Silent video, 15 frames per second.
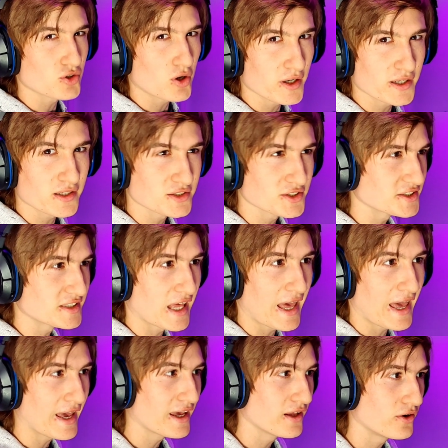drawing just the
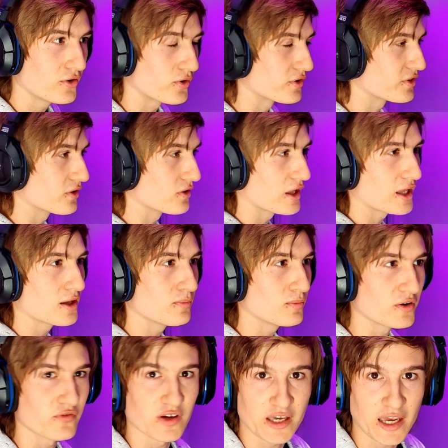head or the limb
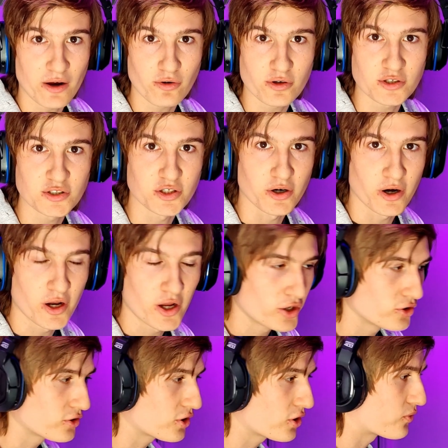of a character,
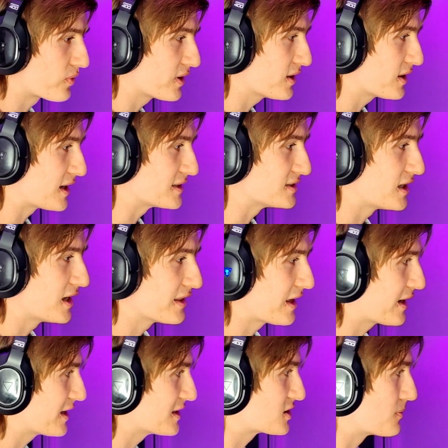you're gonna realize
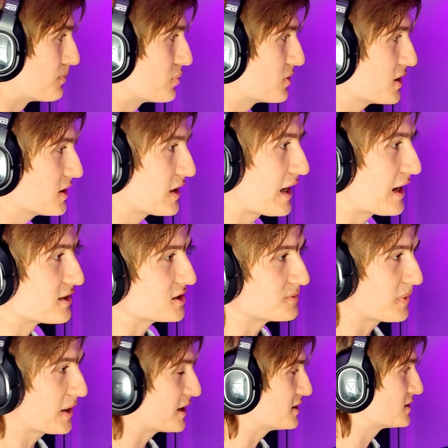that it's completely out of
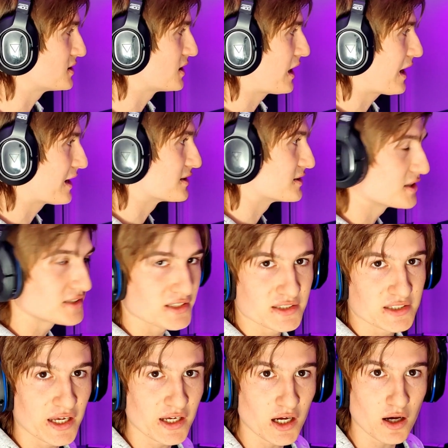space and doesn't
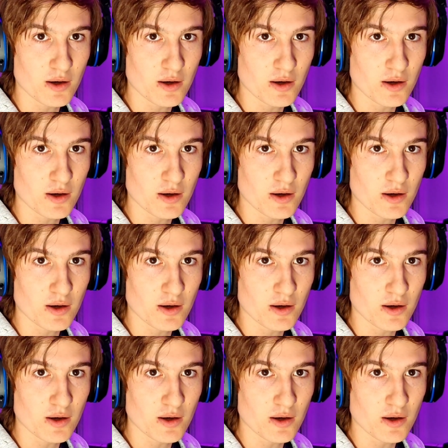take